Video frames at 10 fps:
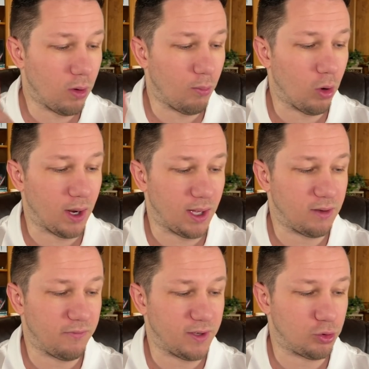more
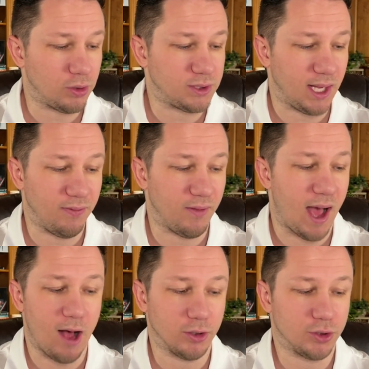individuals in the
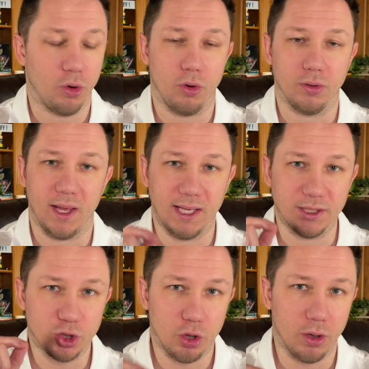household is
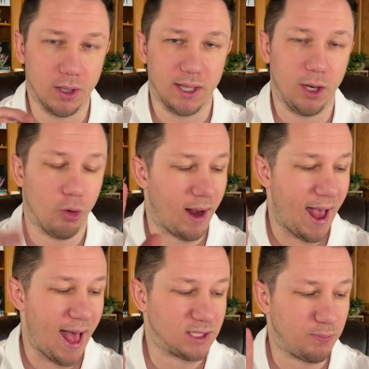currently or
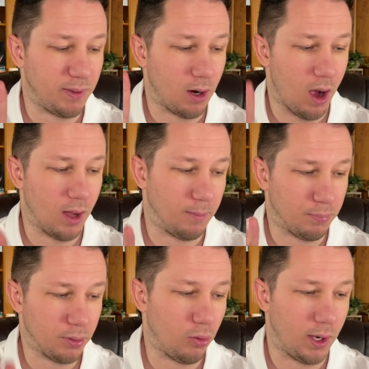has been
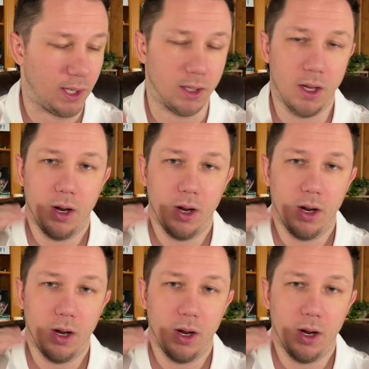unemployed.